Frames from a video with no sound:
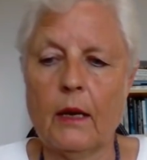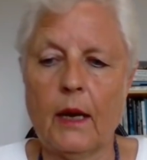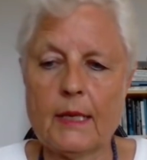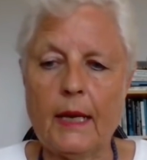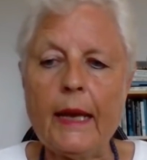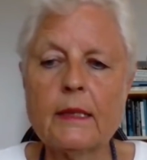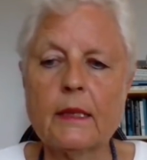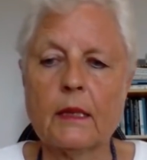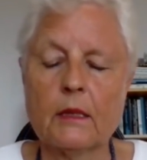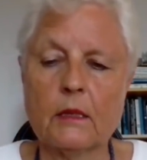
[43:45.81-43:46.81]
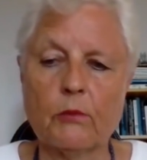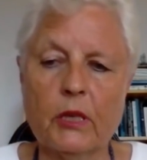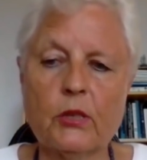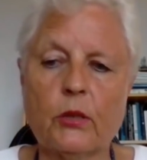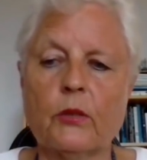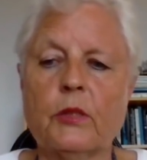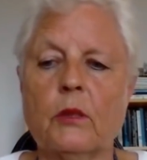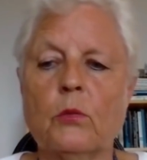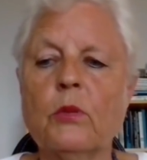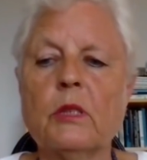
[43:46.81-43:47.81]
Icelandic
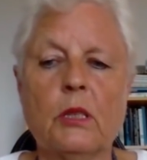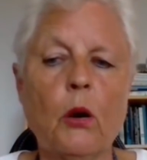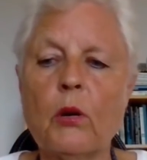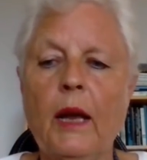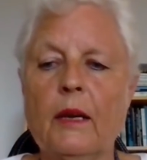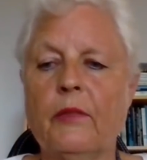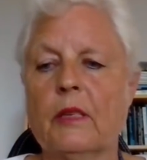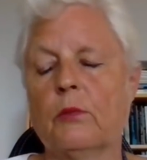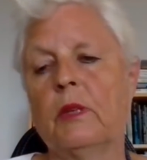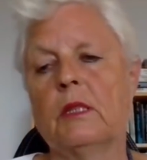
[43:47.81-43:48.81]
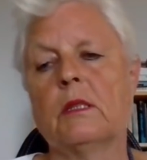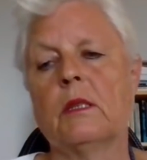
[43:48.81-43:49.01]
researcher who his whole life has